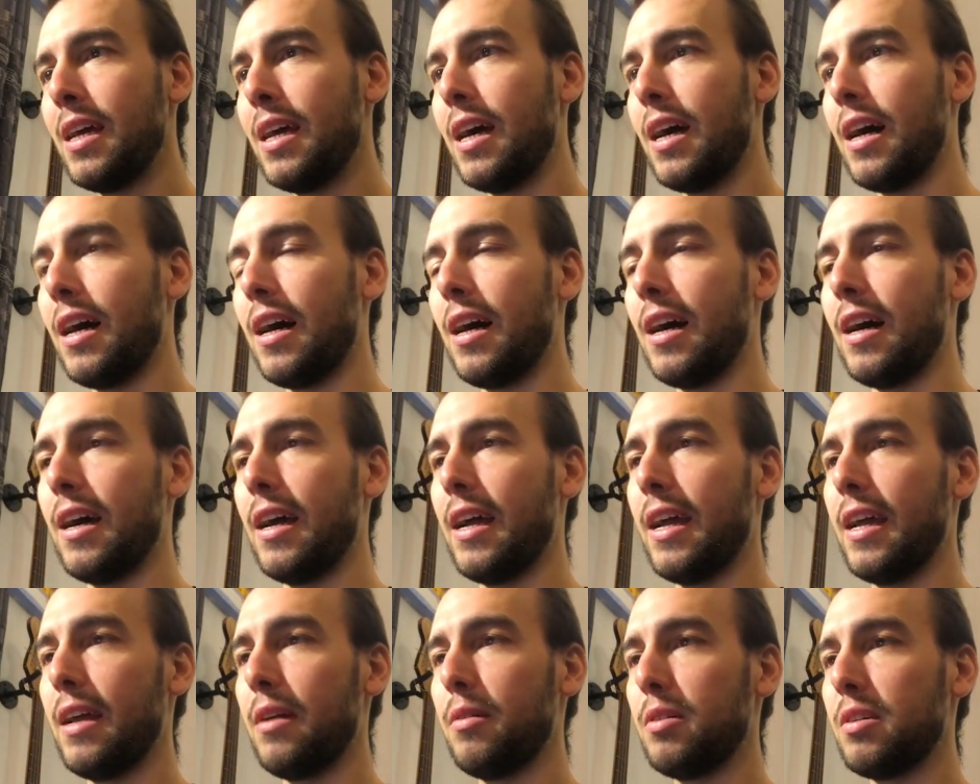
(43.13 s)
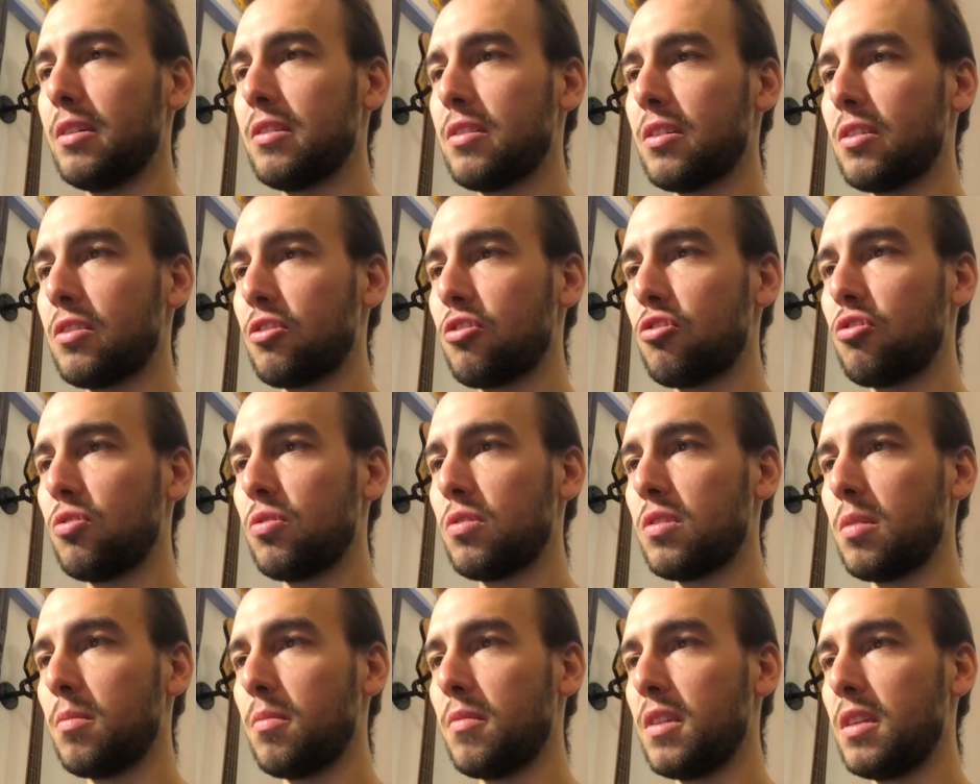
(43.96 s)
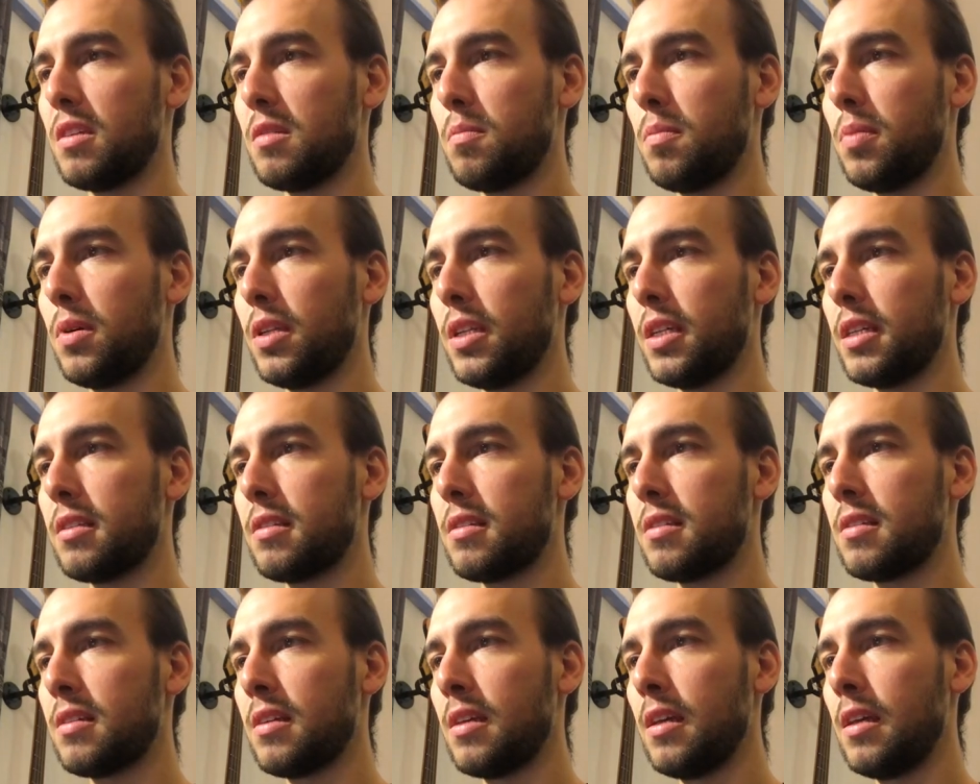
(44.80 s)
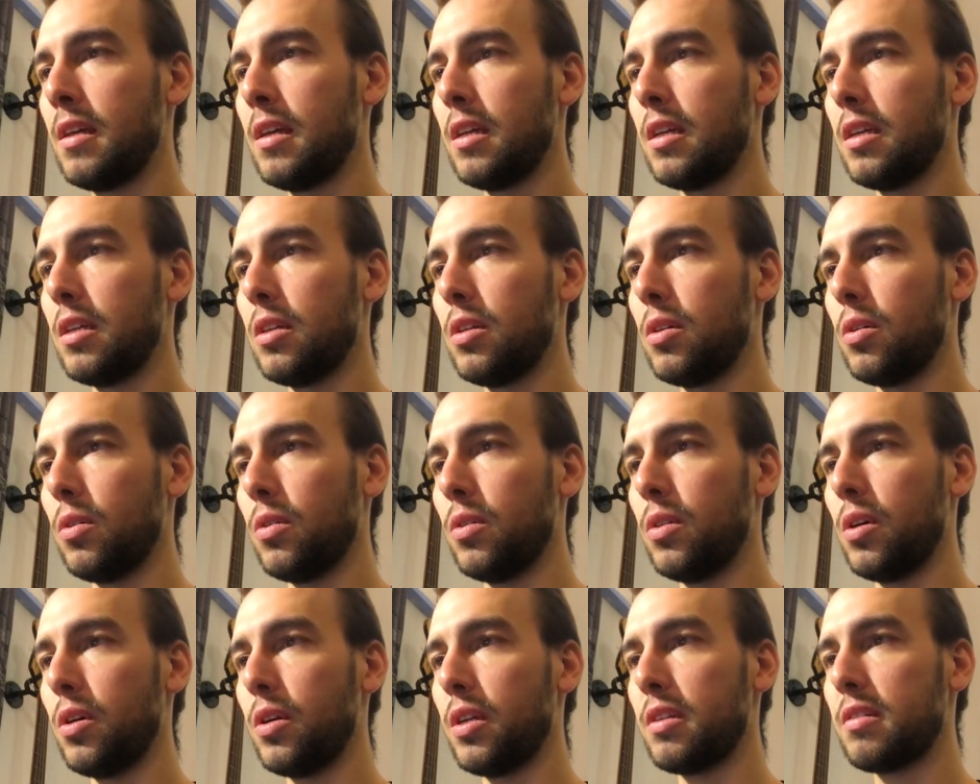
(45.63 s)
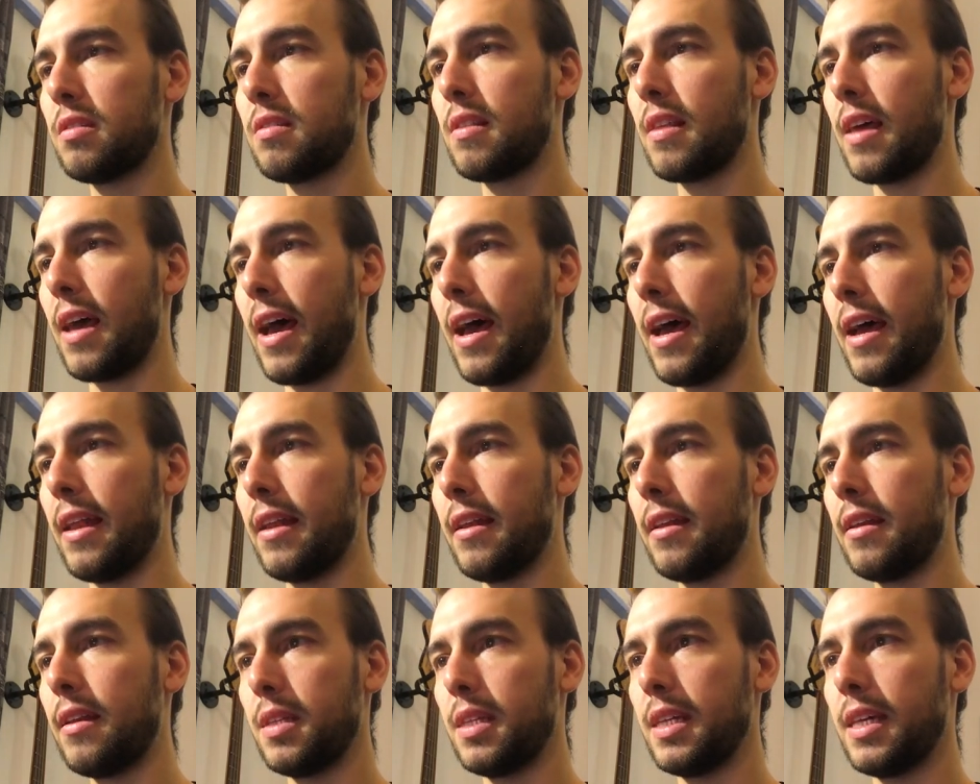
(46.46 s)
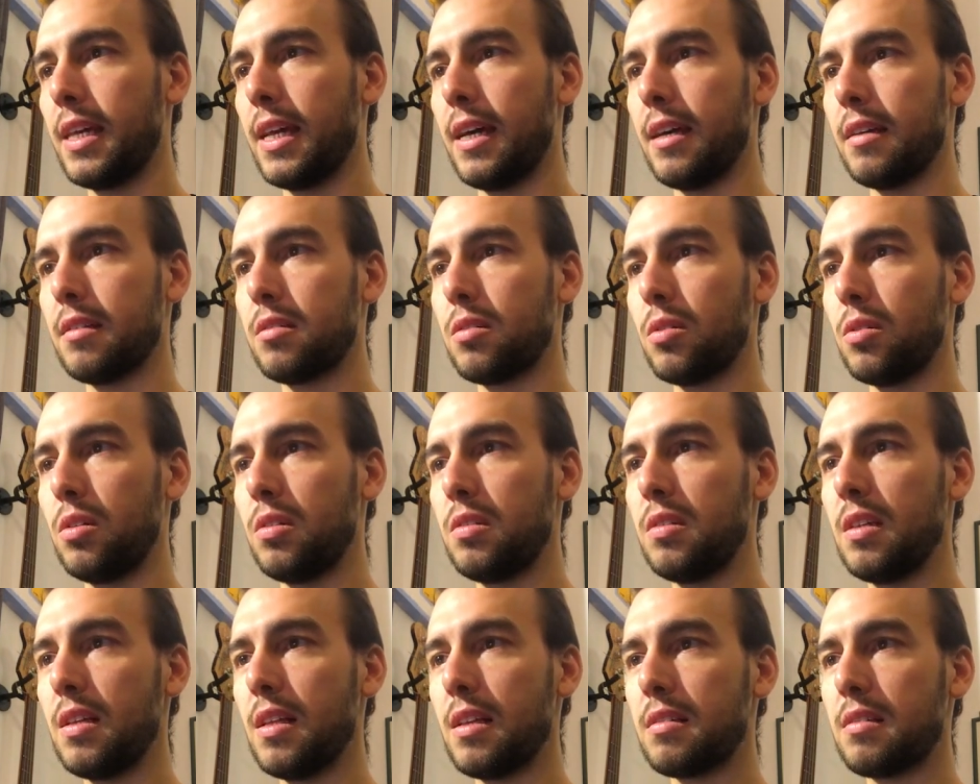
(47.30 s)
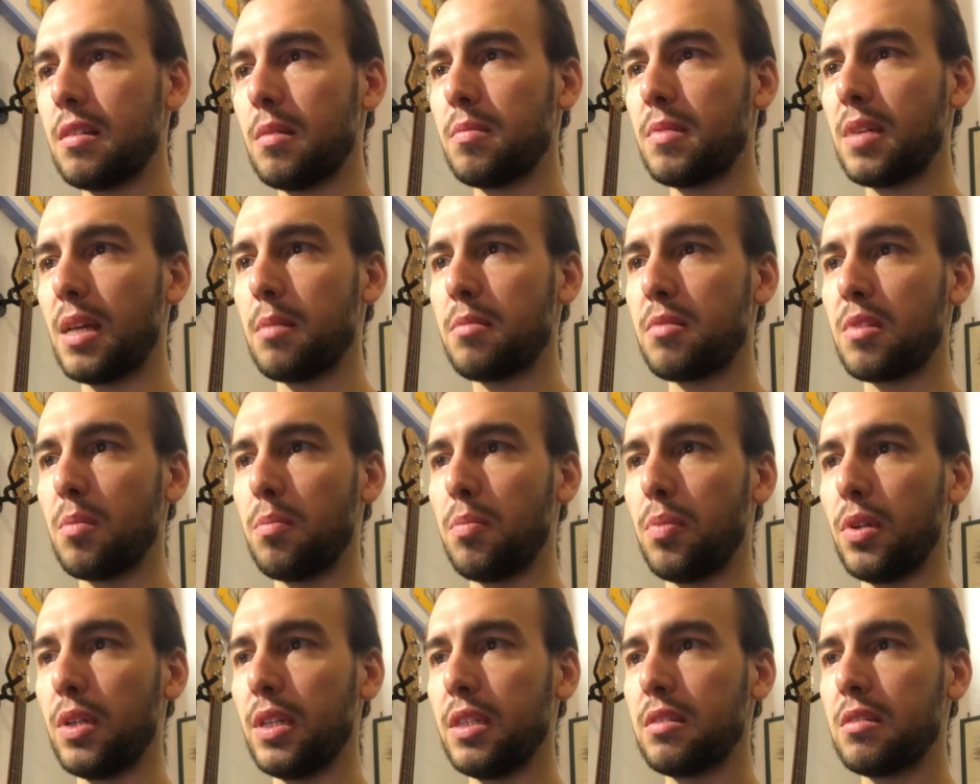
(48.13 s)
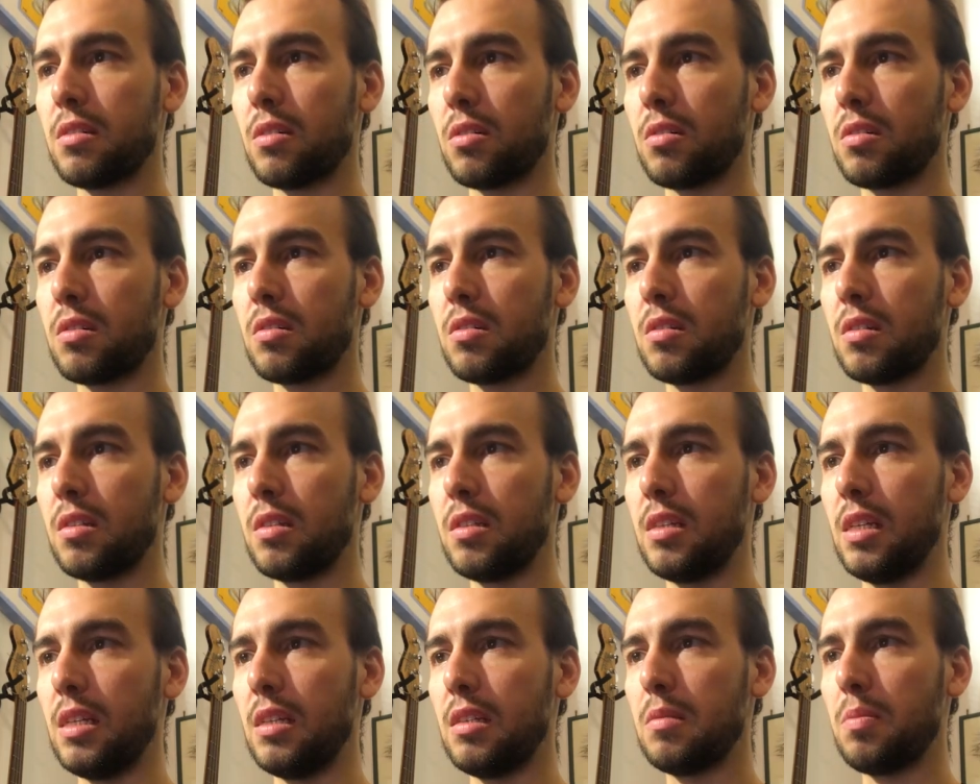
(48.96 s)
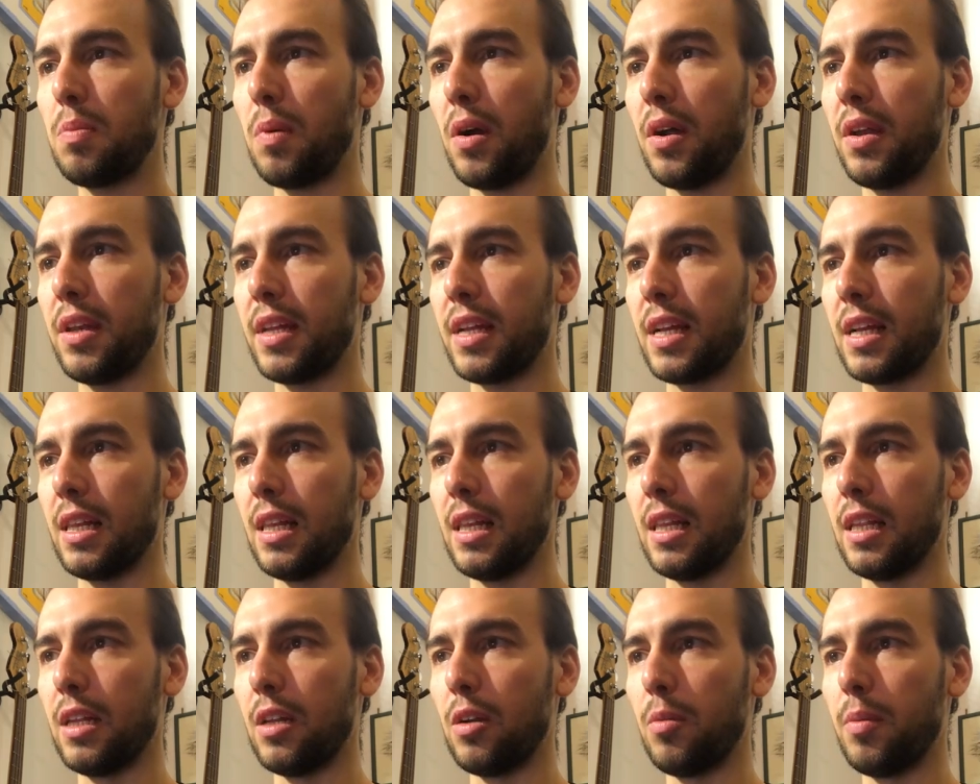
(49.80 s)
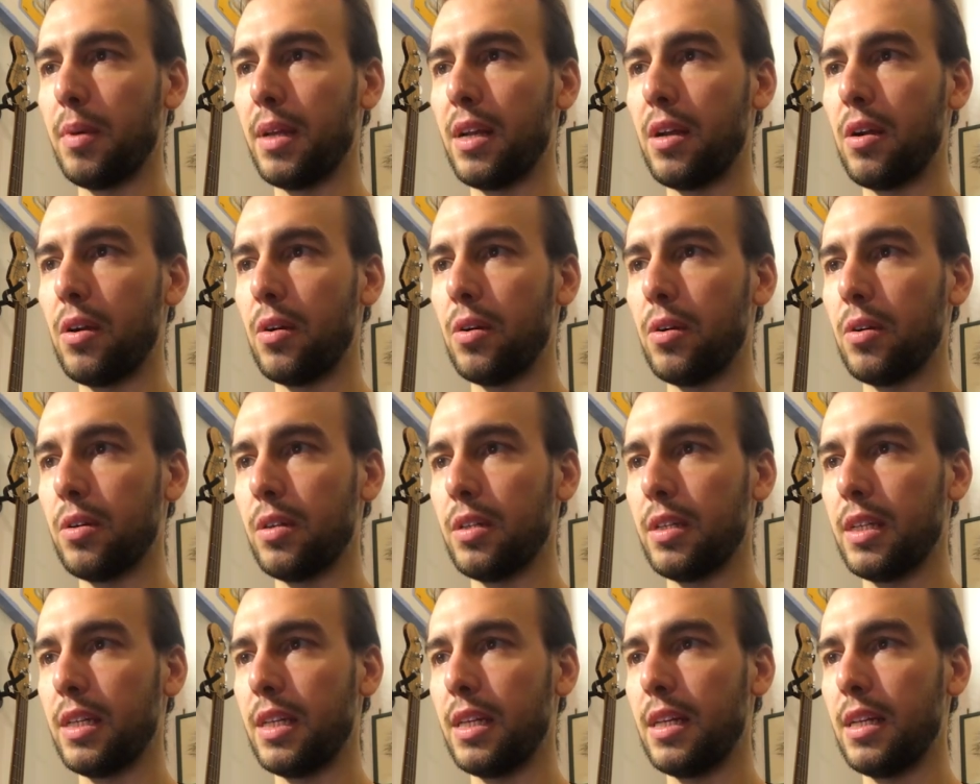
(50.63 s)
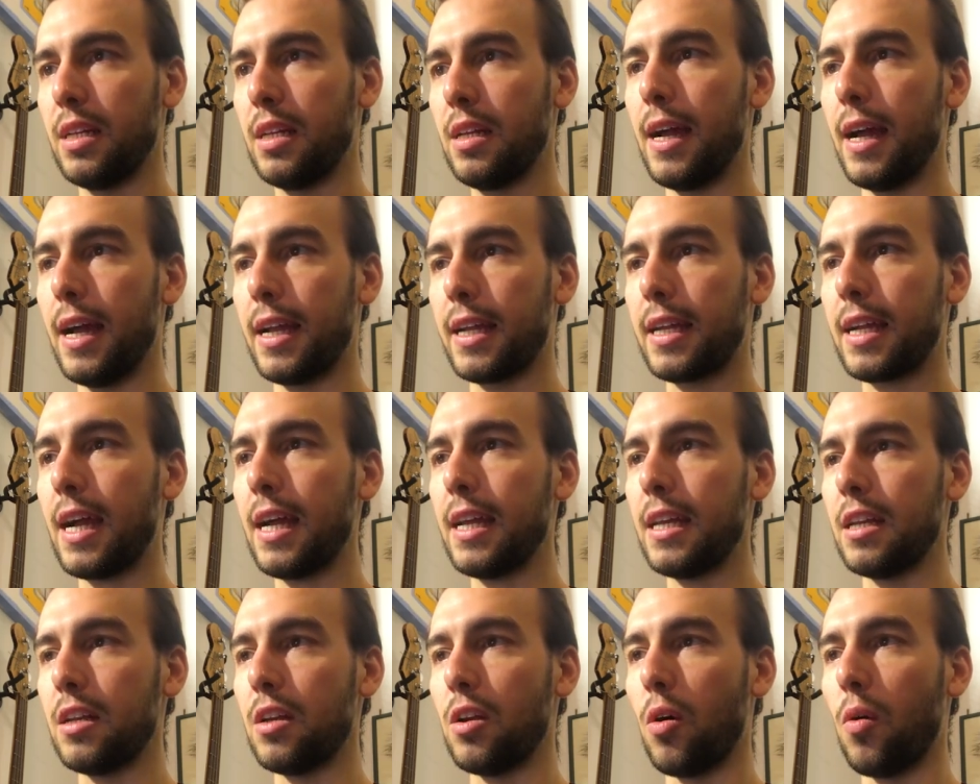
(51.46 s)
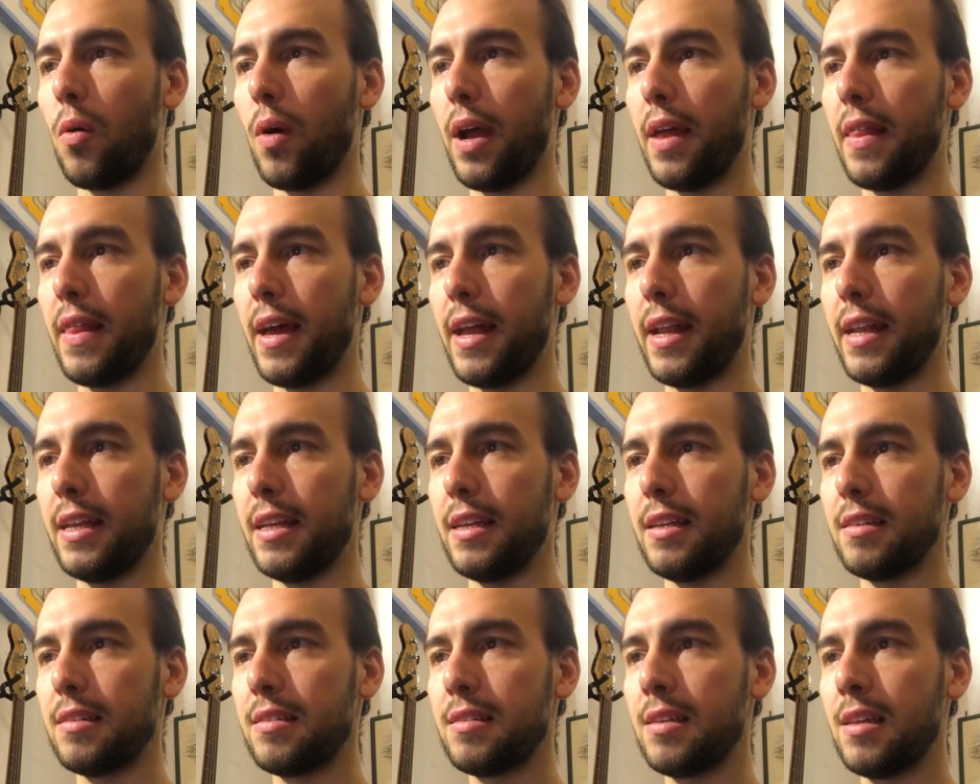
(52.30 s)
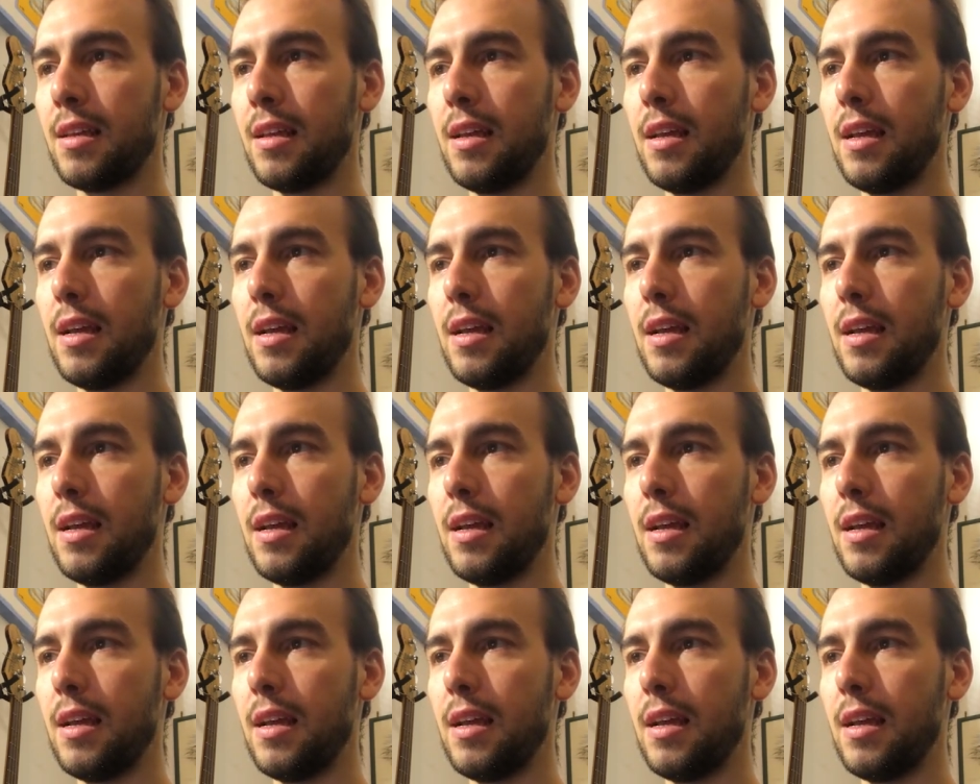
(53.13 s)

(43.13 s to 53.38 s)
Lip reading: and we start to shoot some of these bullets, you'll notice that, yeah, so you see that sometimes the bullets are despawning a little bit early. I kind of know why that is.